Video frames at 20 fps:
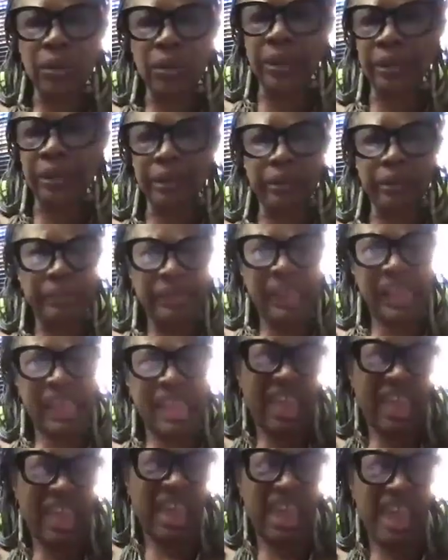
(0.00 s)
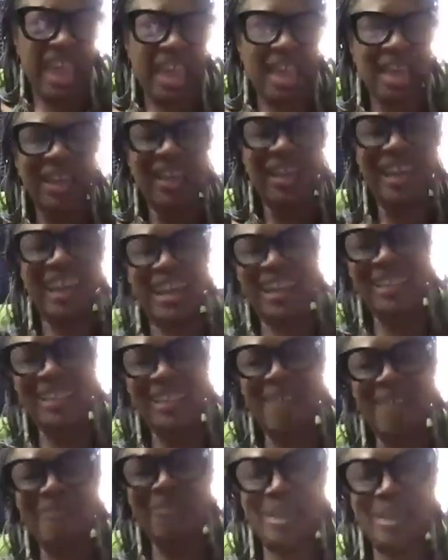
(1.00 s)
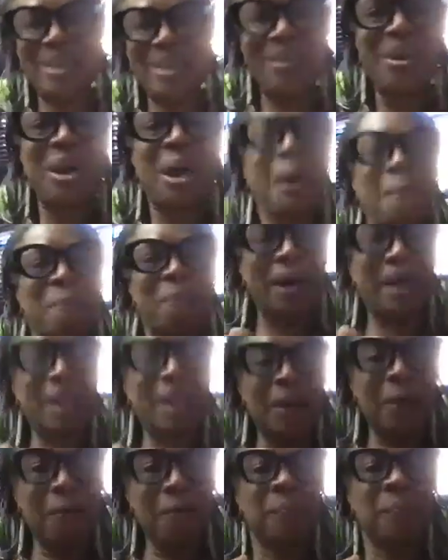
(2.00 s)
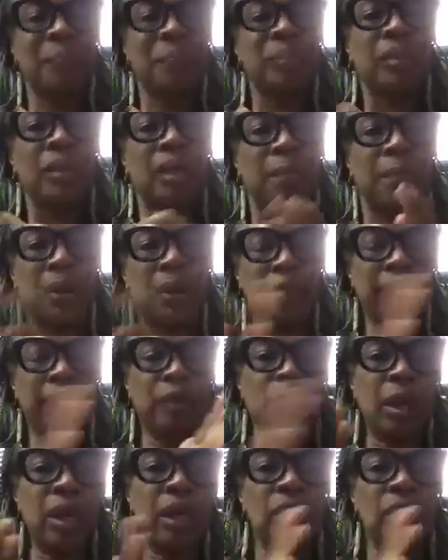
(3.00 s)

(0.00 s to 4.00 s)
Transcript: here. I hate that video. But if you want